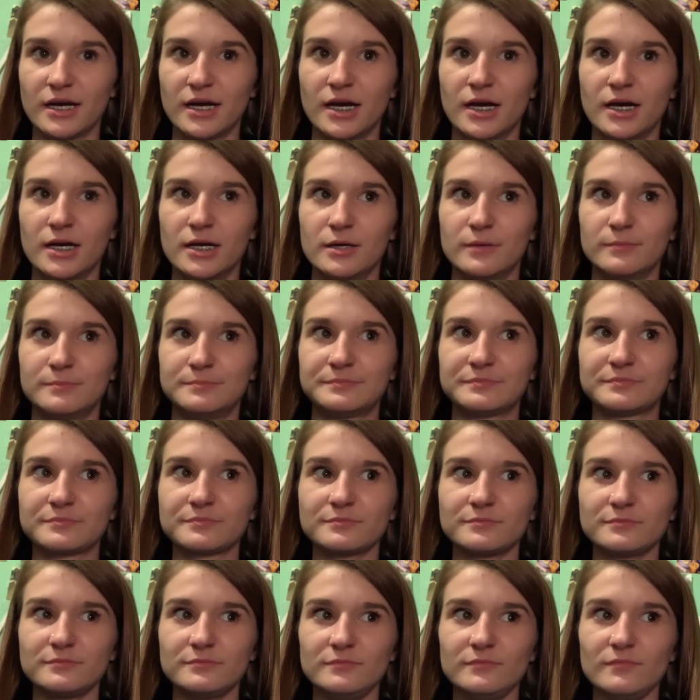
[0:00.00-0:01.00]

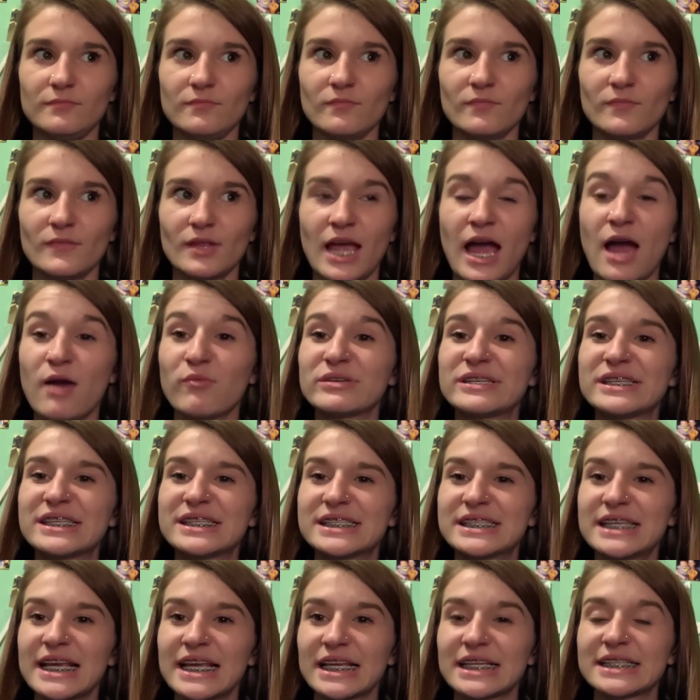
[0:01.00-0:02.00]
I was
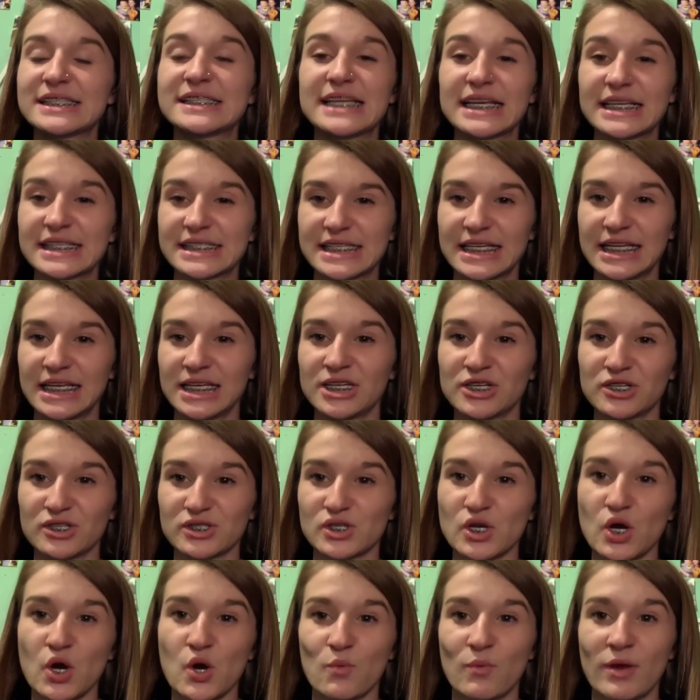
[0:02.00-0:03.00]
16
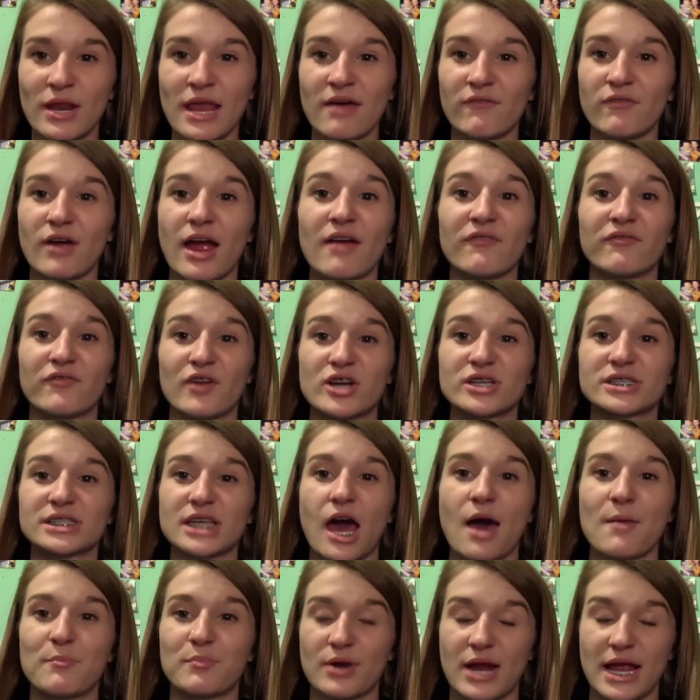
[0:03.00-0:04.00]
years old whenever I first
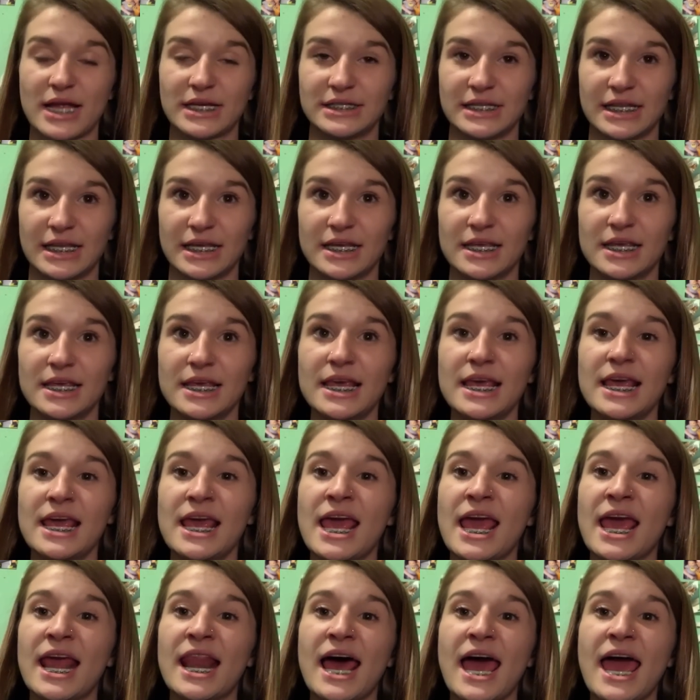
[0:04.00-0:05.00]
got pregnant,
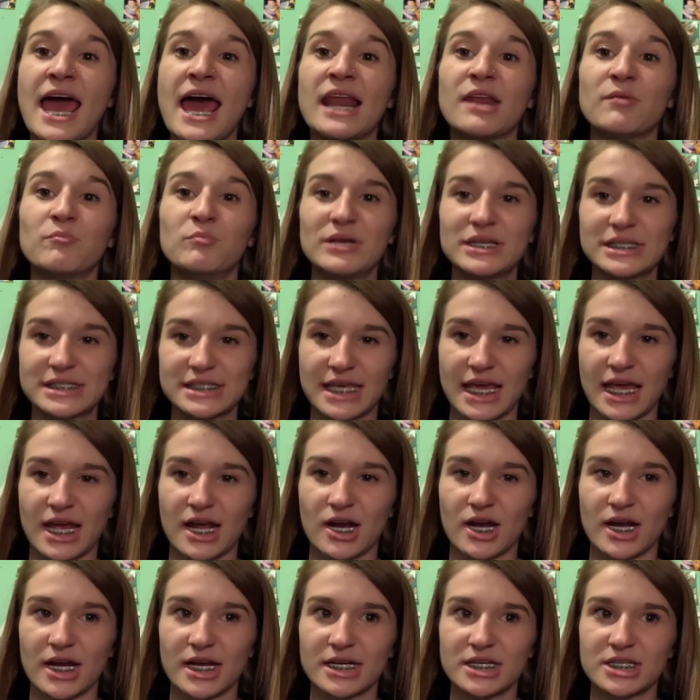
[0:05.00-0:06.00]
and I had a
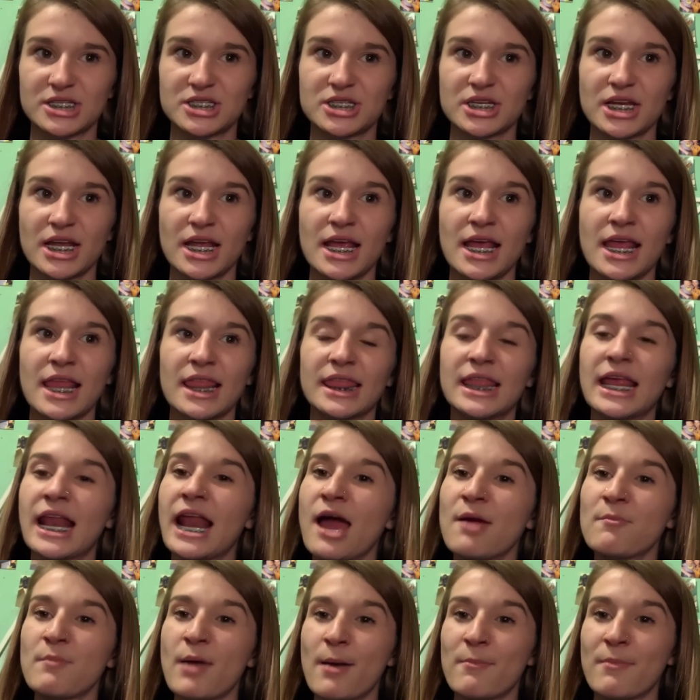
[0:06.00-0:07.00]
miscarriage. Then
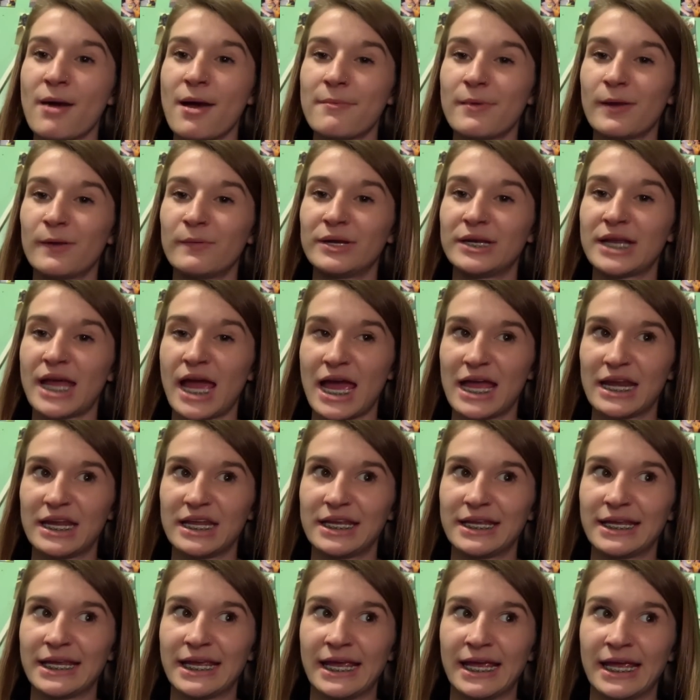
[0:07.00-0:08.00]
I met my baby
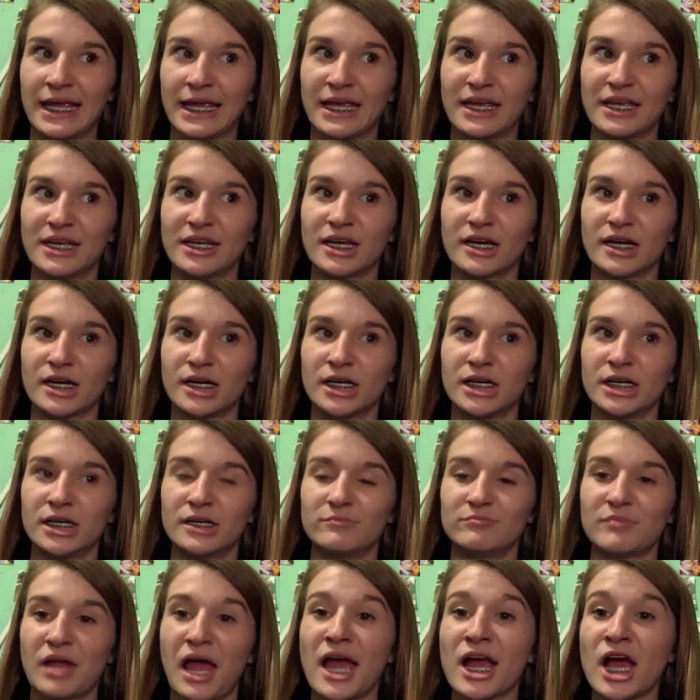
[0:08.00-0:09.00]
daddy, and
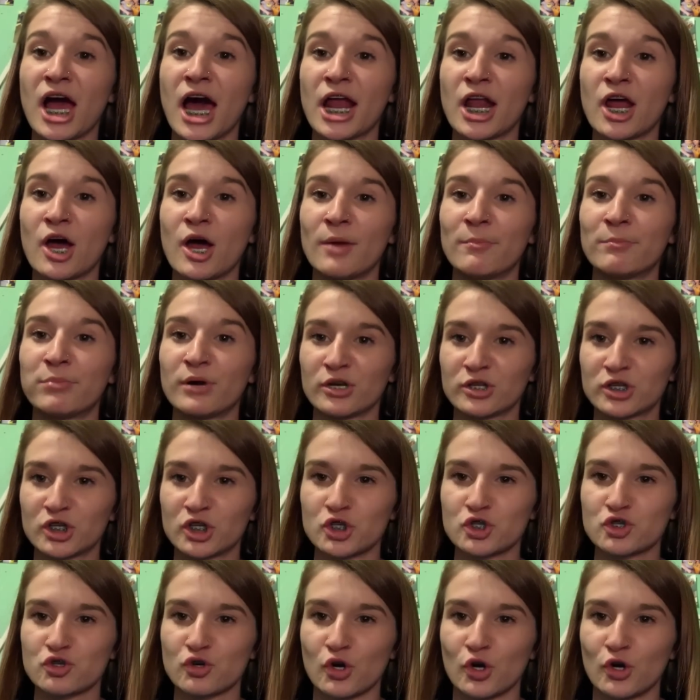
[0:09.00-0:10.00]
I got on birth
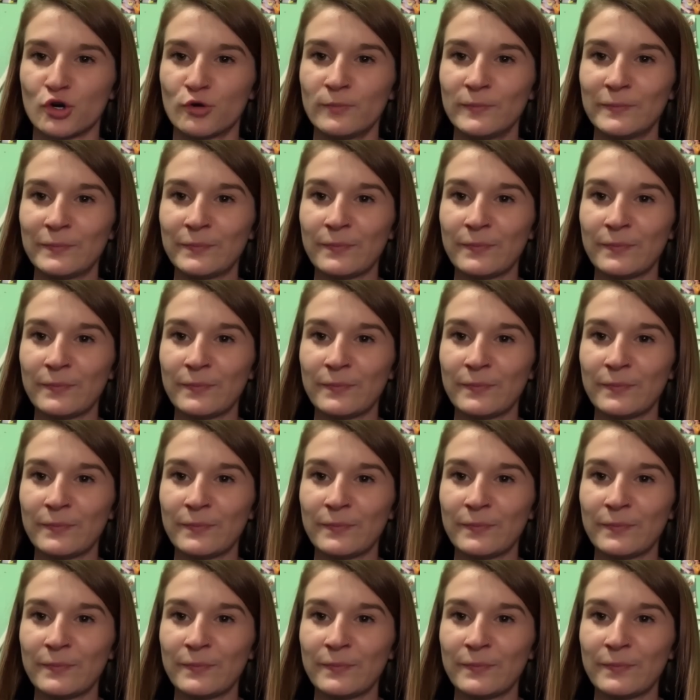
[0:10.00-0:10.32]
control.